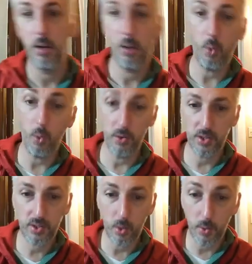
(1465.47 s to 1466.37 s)
or
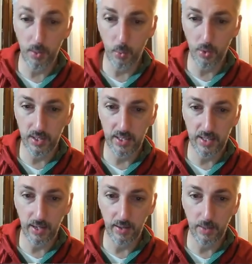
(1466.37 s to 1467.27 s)
just go into more
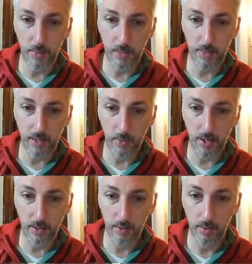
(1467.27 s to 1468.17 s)
detail. Like maybe I'll